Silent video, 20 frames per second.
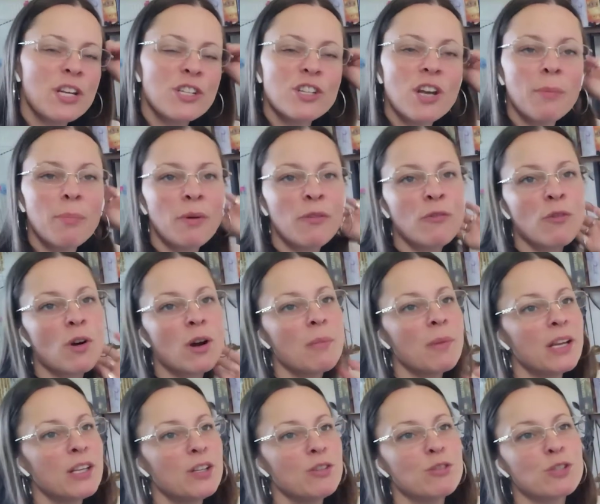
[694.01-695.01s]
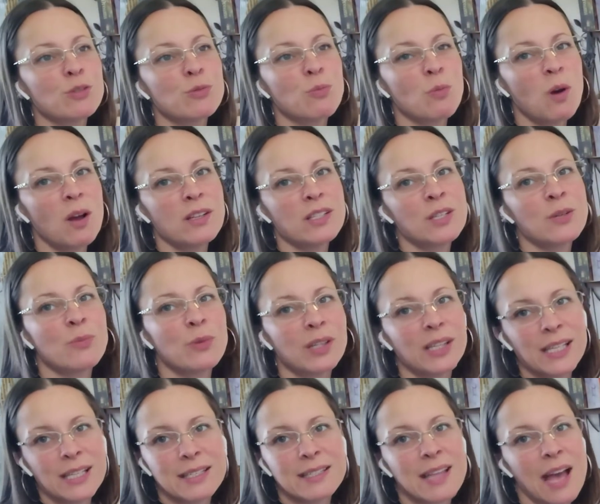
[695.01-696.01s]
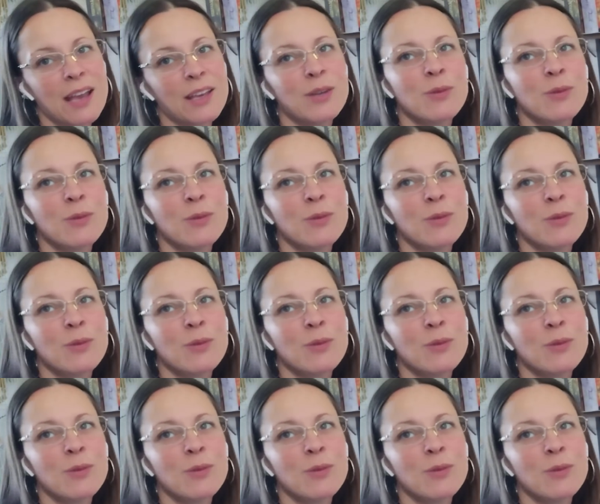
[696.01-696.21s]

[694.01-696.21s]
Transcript: shape, or form, and you just want to release that.